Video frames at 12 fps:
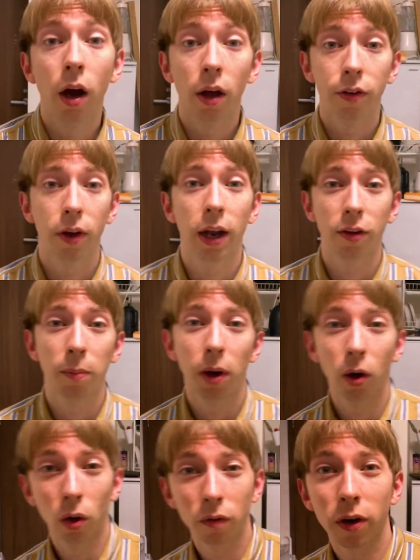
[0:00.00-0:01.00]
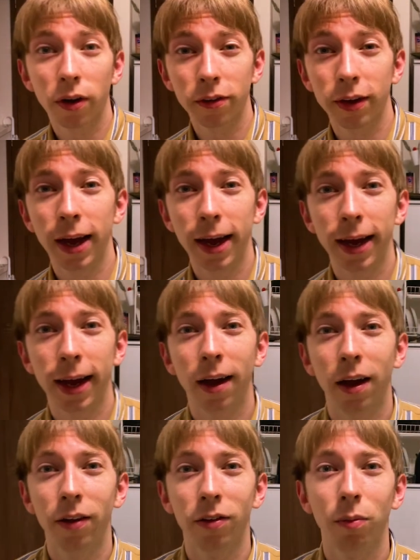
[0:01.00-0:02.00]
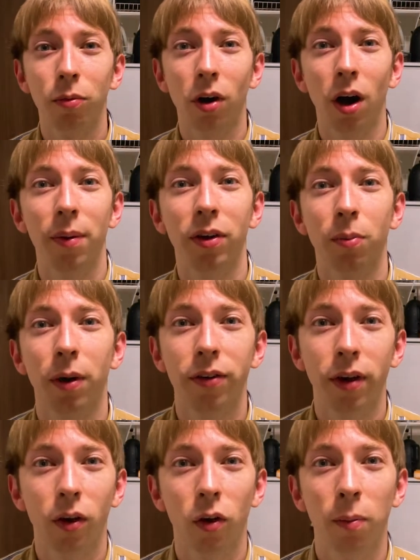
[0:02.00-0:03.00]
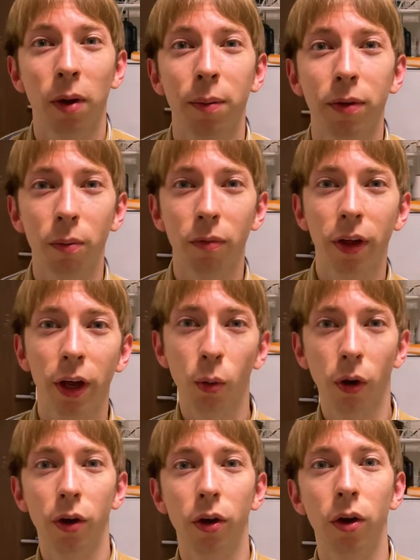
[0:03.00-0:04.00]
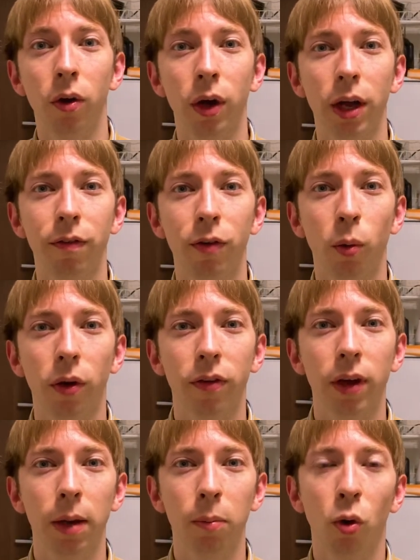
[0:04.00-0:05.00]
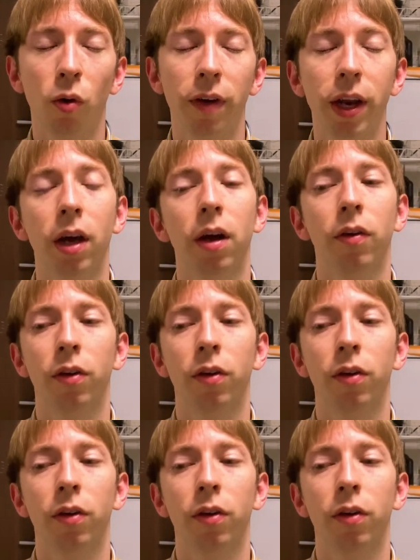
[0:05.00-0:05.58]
So that's about all I've got to say, and subscribing to my channel might be something you want to do if you want to see more videos